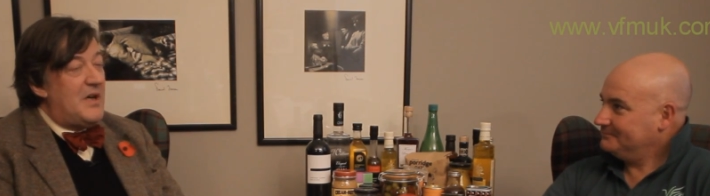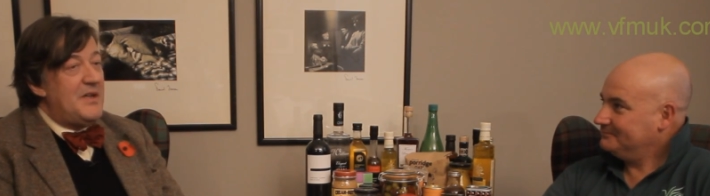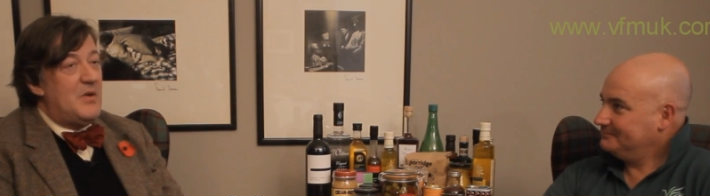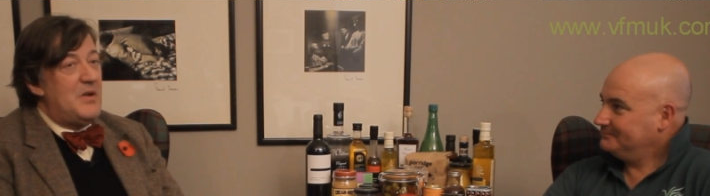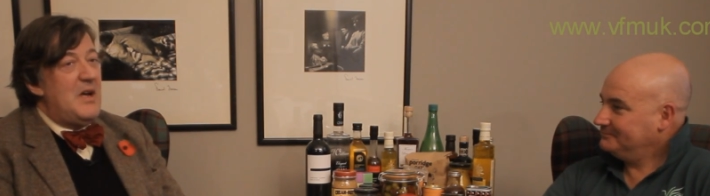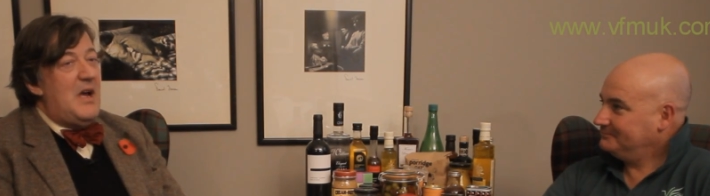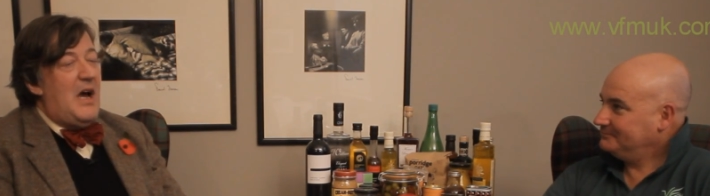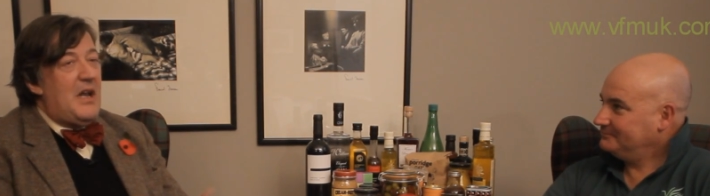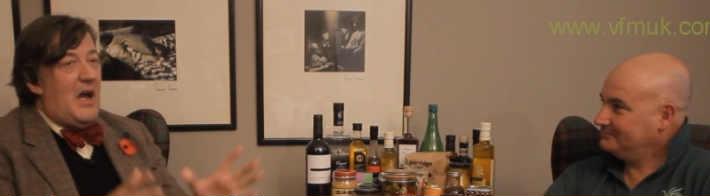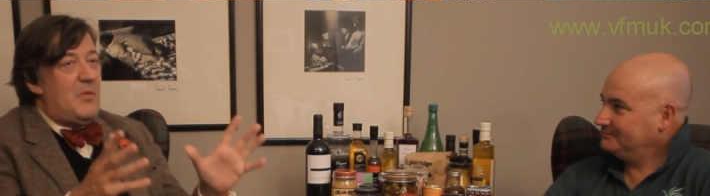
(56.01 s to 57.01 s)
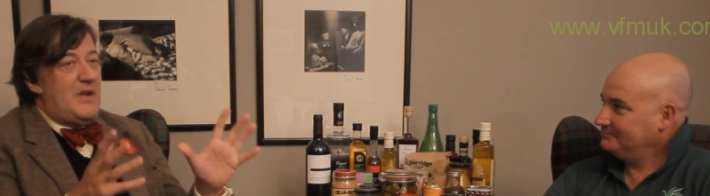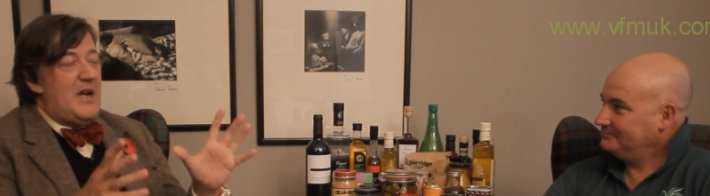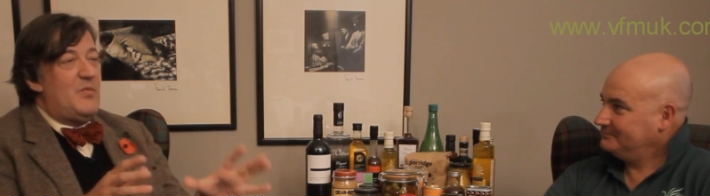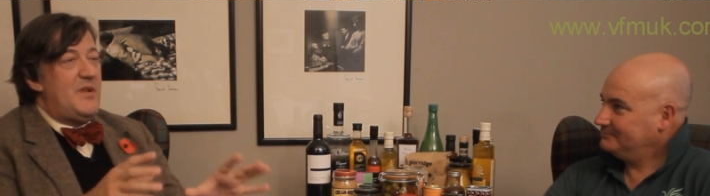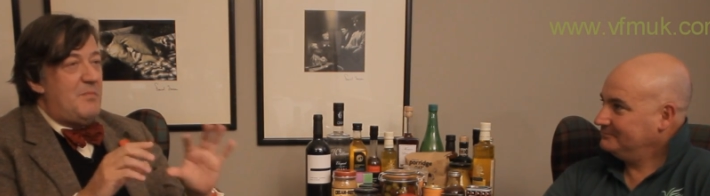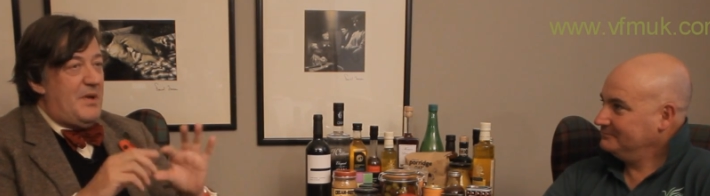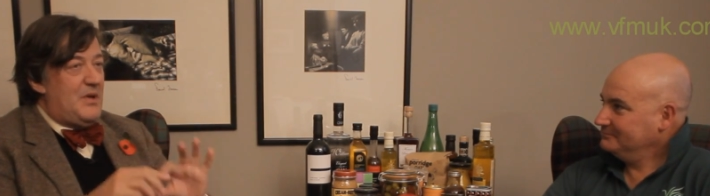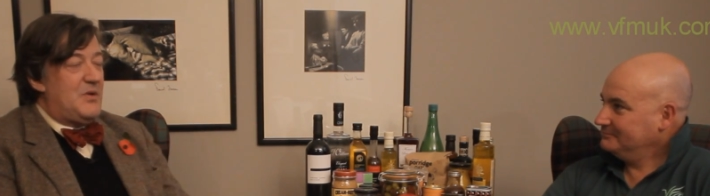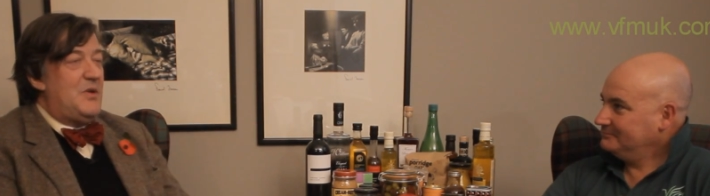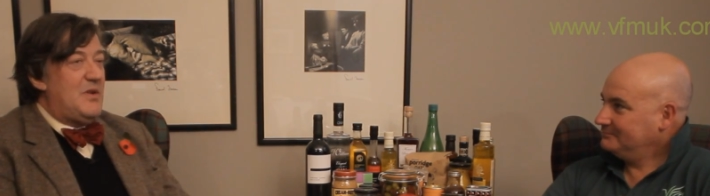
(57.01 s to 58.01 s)
Speaker 1: I know, I, I would have with it
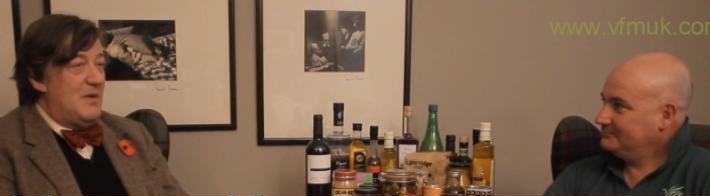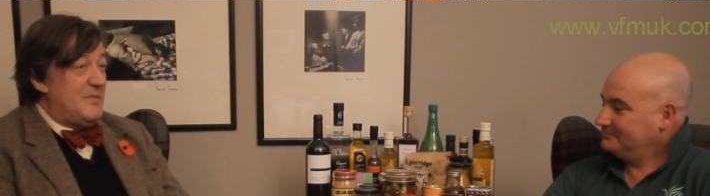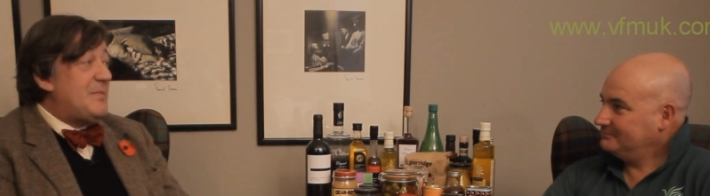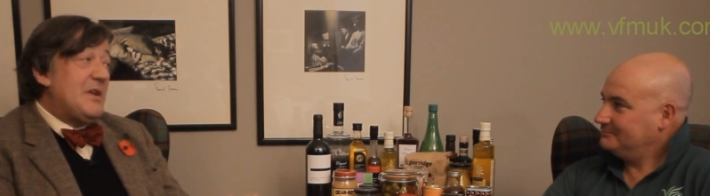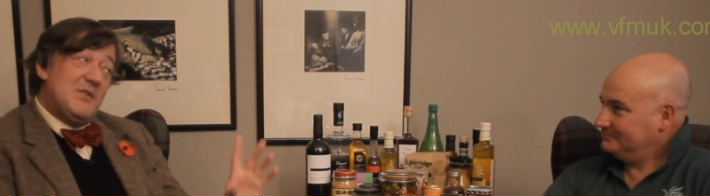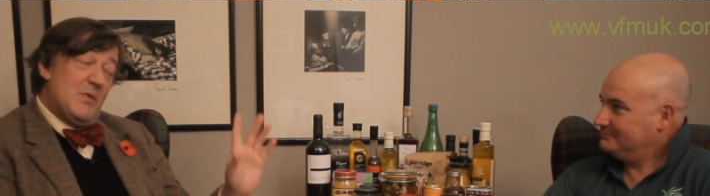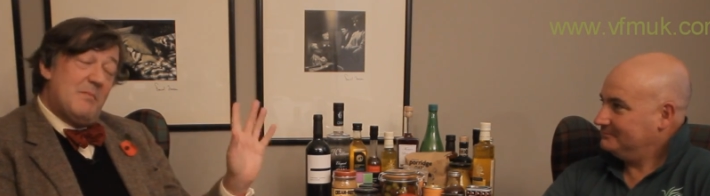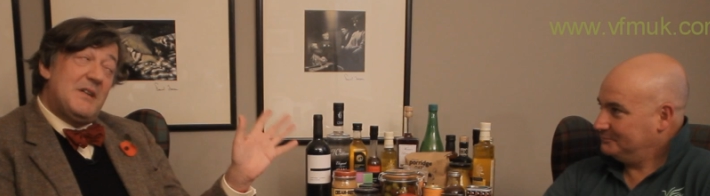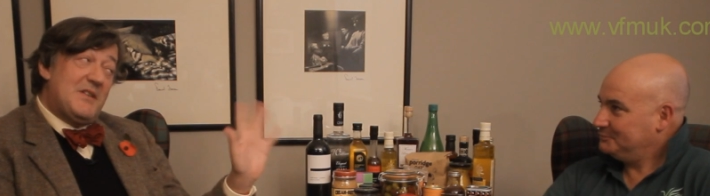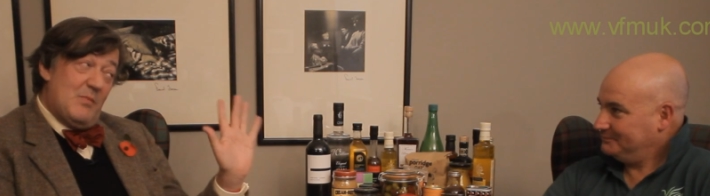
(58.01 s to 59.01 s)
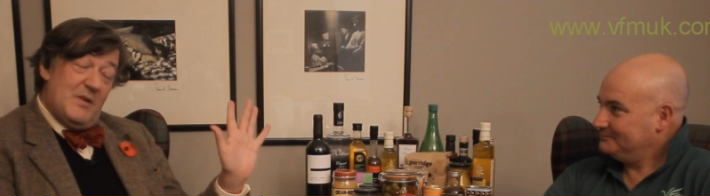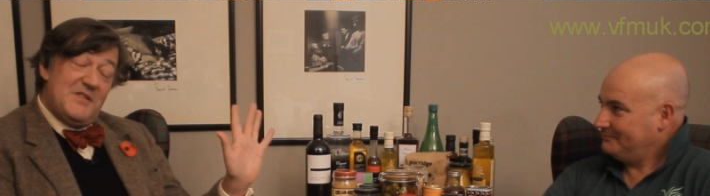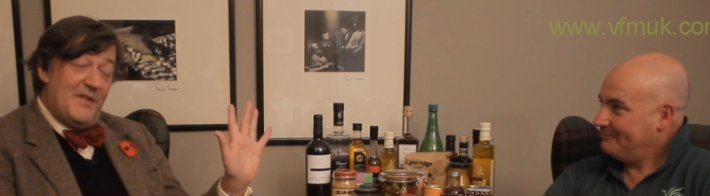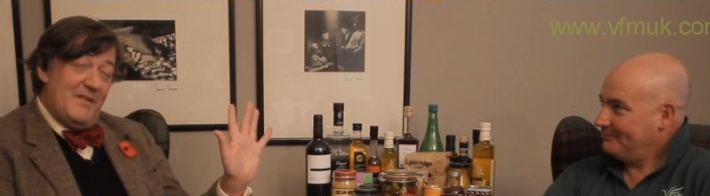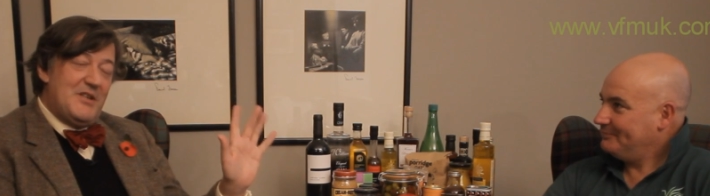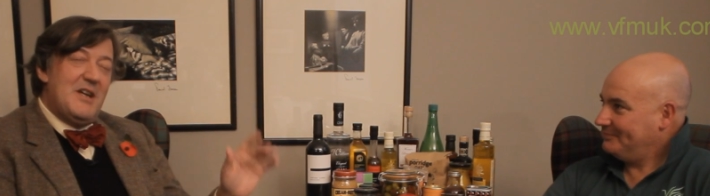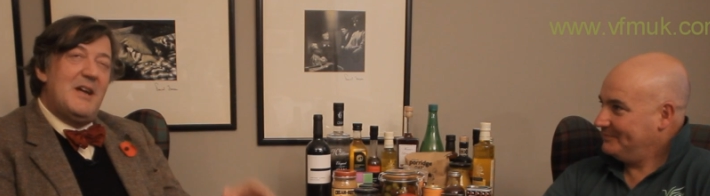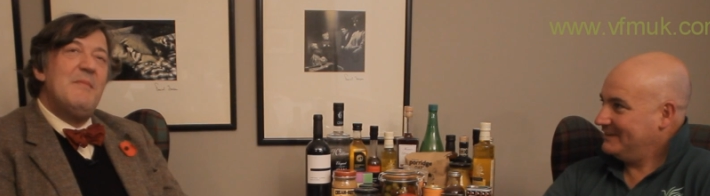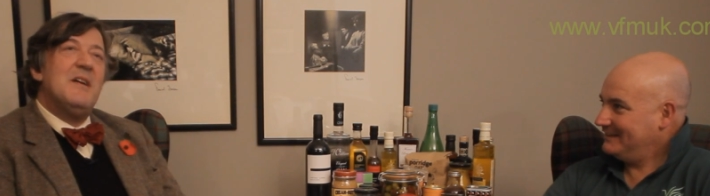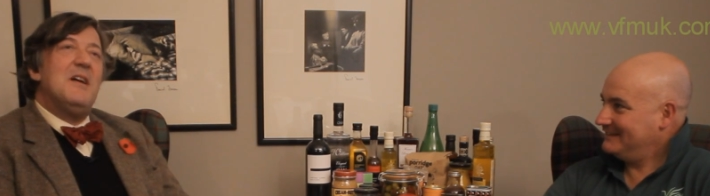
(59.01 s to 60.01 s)
pickled cucumbers because one must get once five a
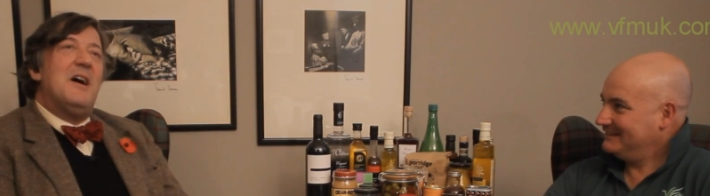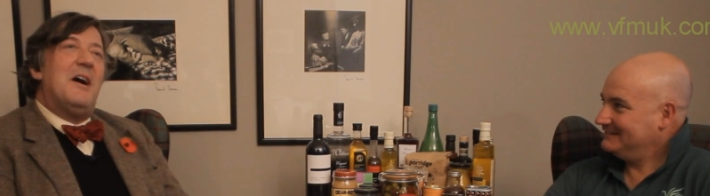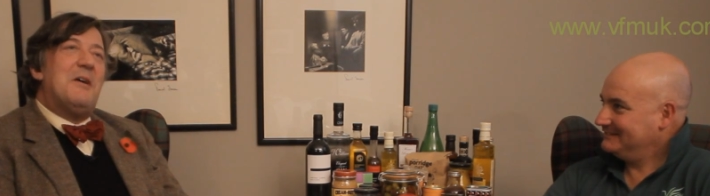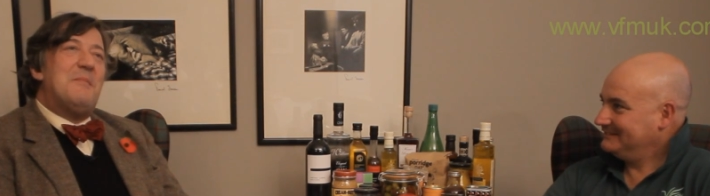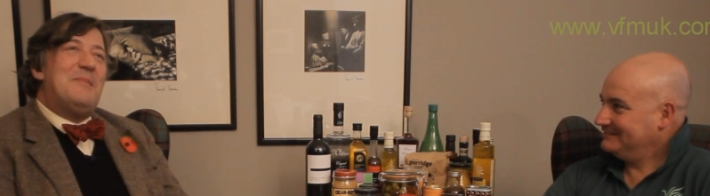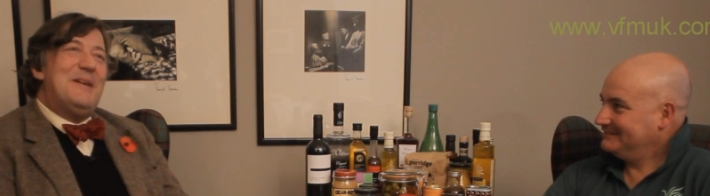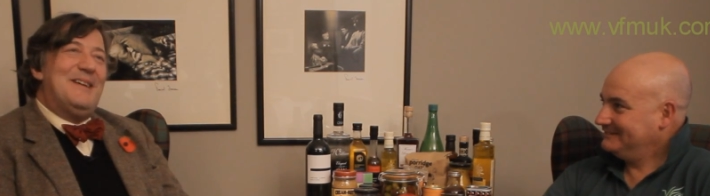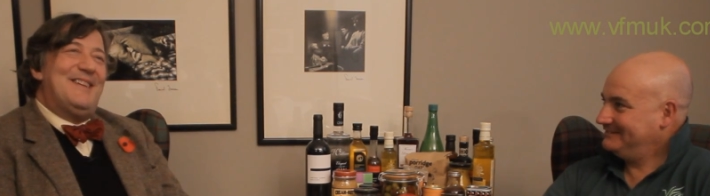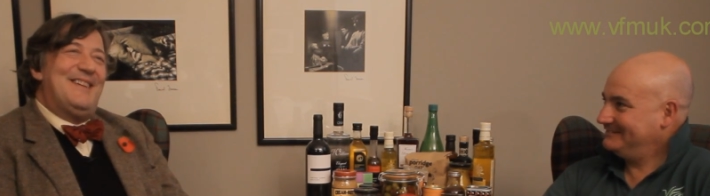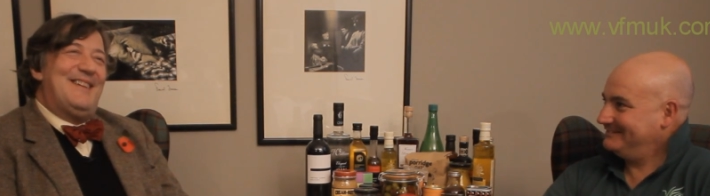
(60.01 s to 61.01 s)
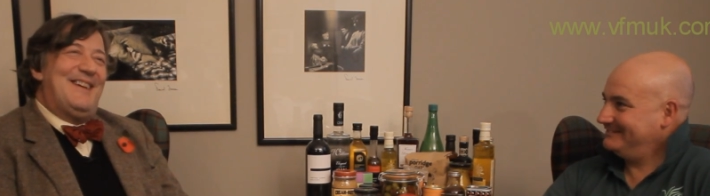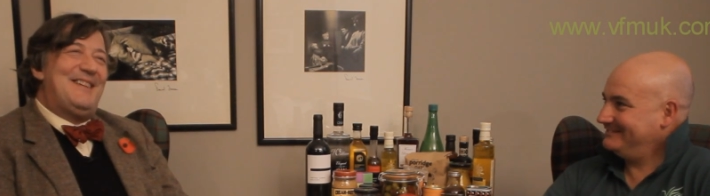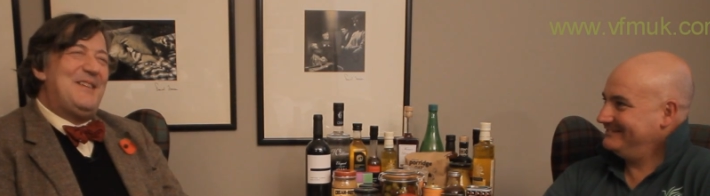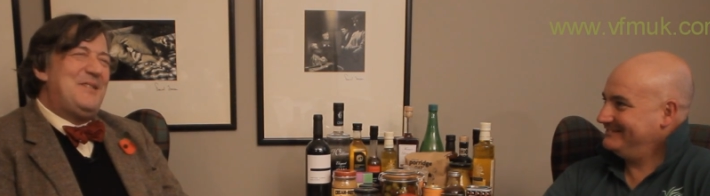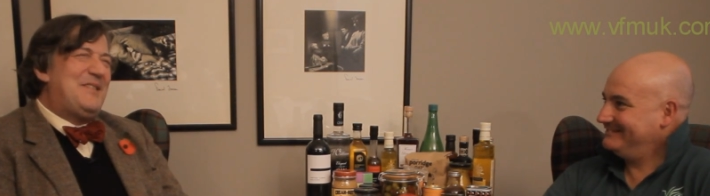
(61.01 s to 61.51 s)
day. Um, do,